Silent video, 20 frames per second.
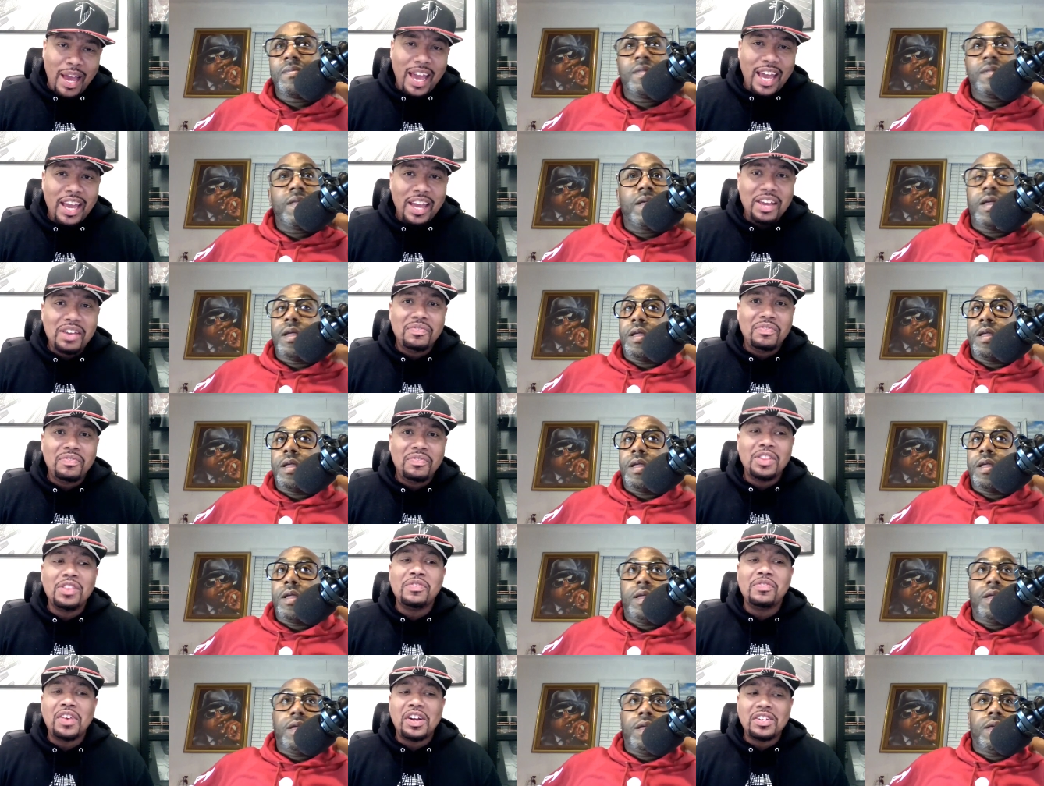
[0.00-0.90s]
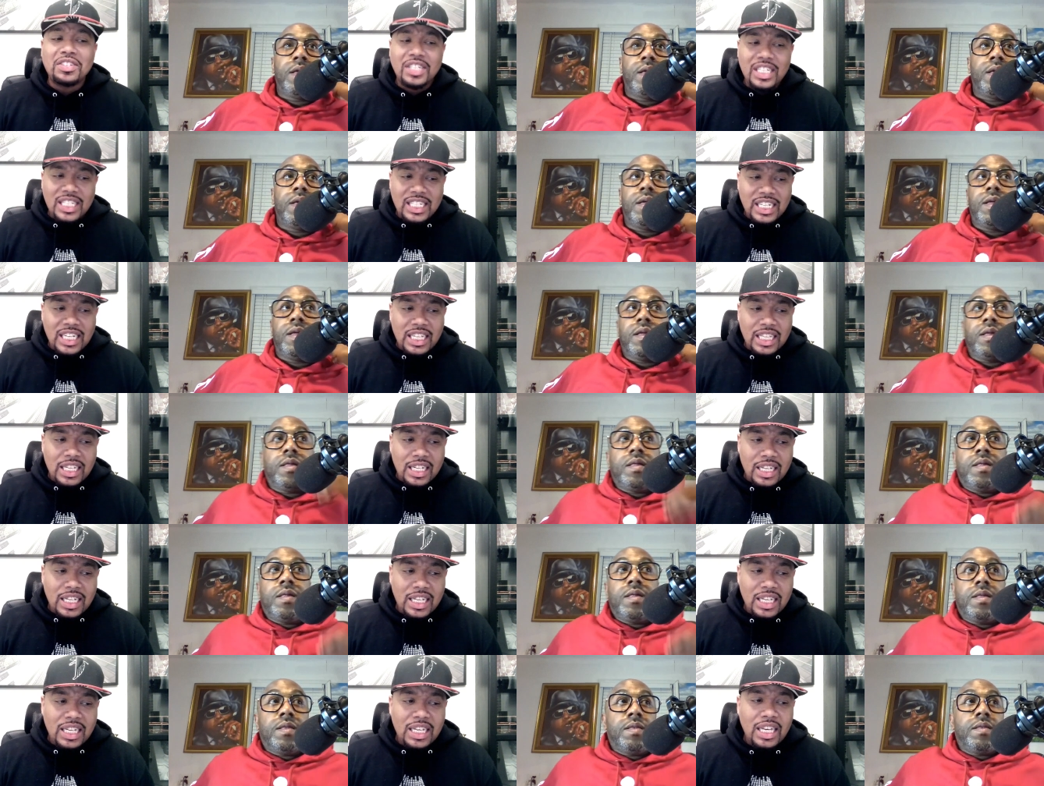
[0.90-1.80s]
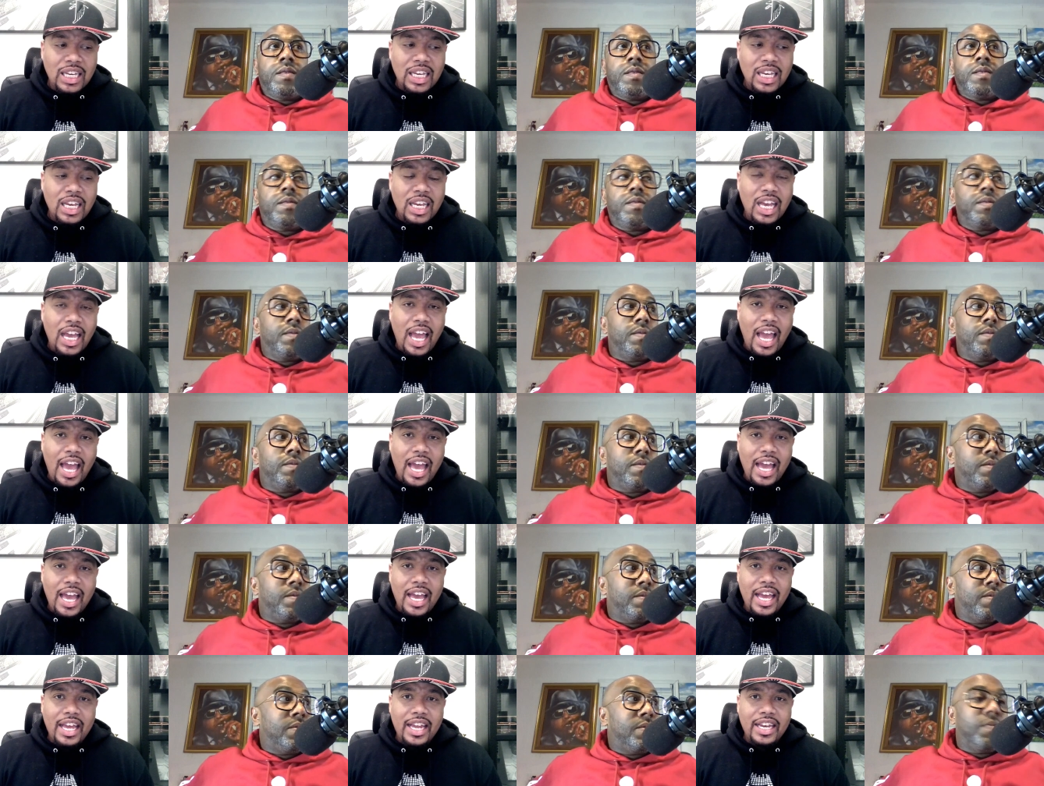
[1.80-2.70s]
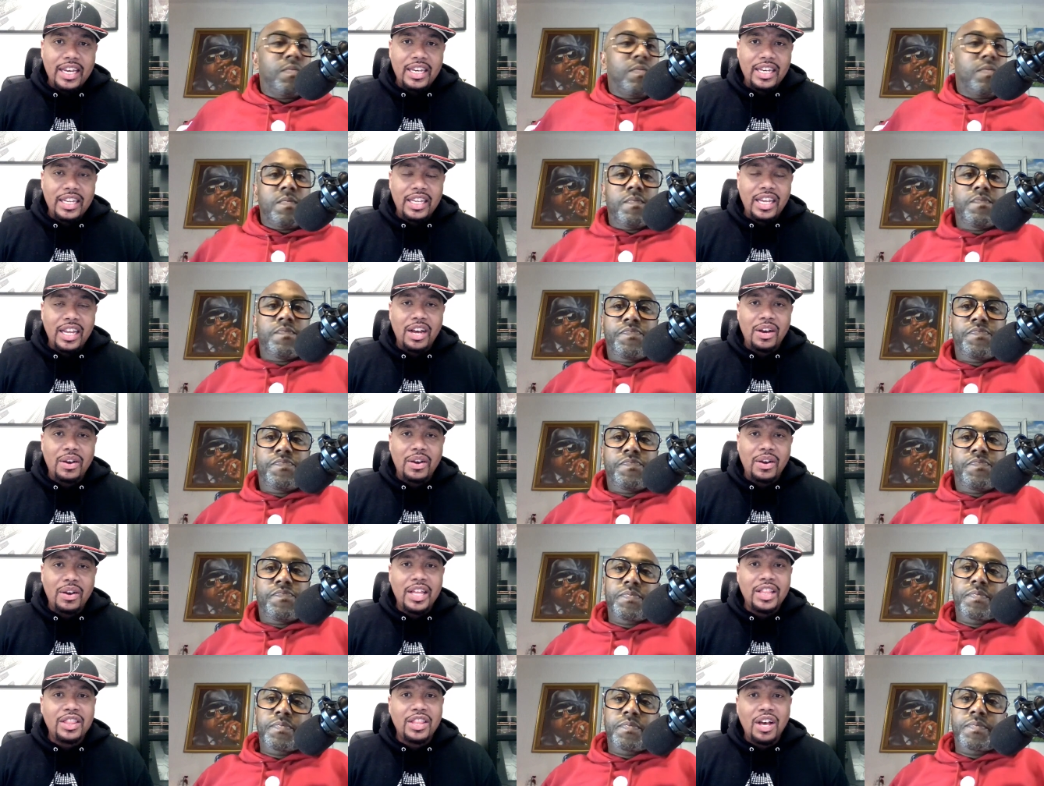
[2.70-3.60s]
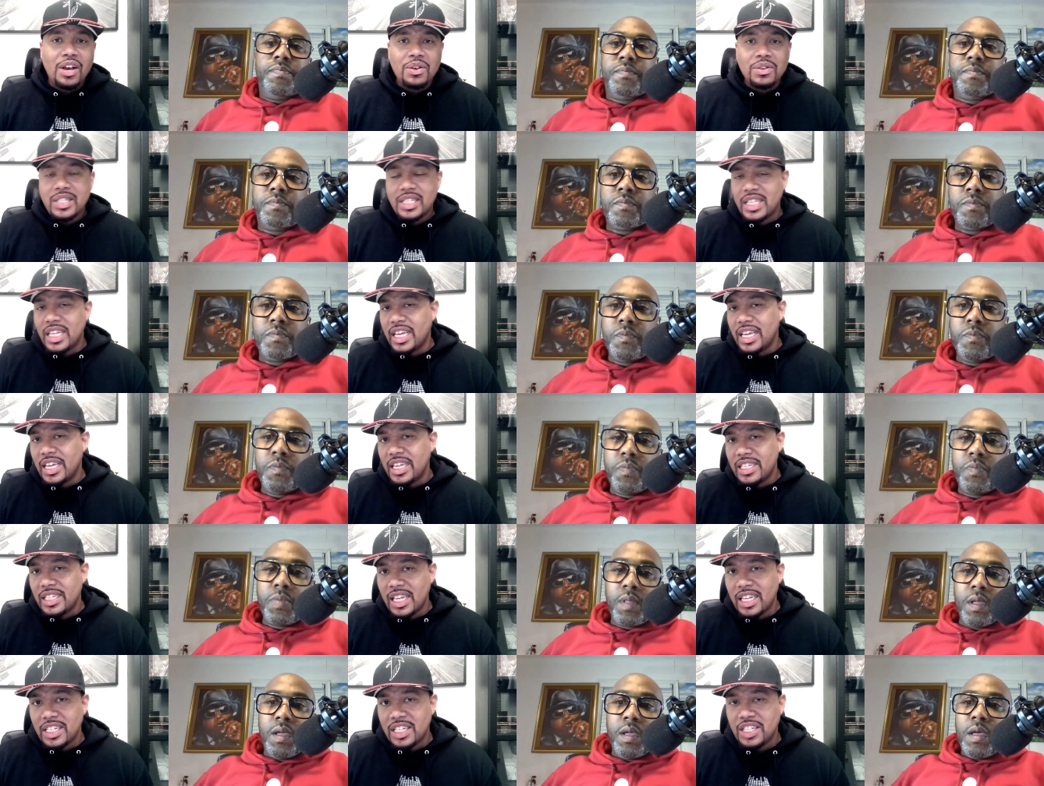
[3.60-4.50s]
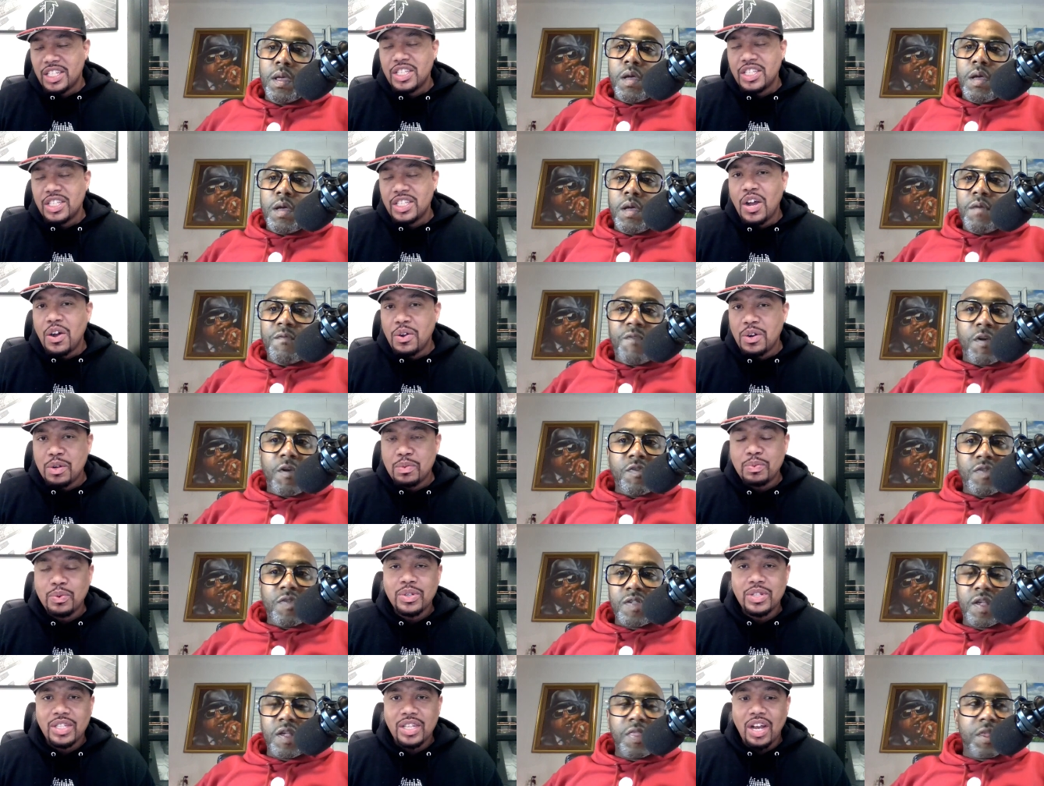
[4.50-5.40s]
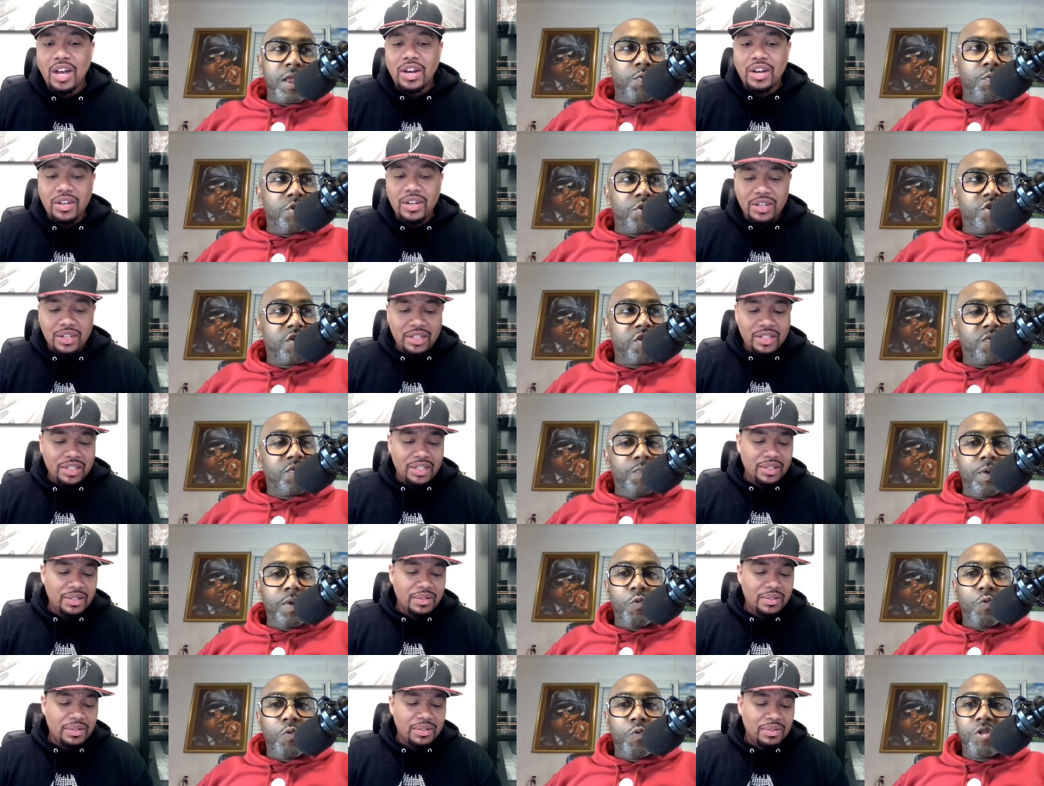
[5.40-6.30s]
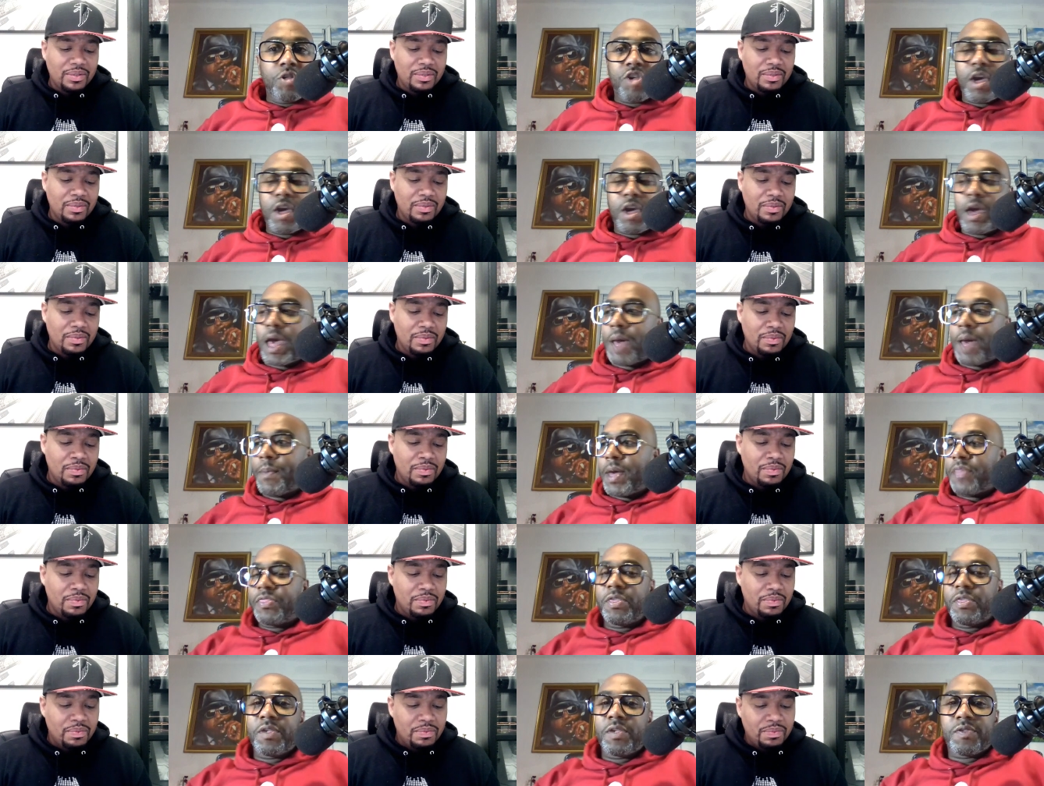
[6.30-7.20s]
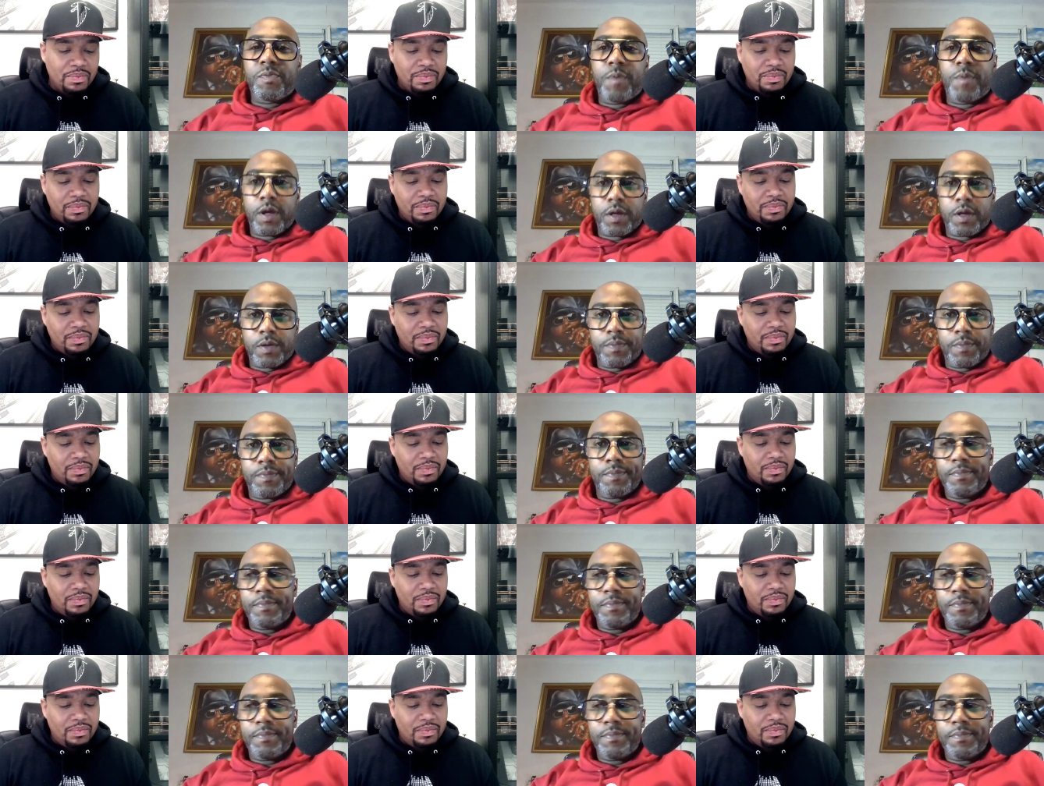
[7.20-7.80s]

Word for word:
Speaker 1: made for the versatility and you know, and those things, and just notable. Versatility songs.
Speaker 2: would just be one check. How about this, Mike?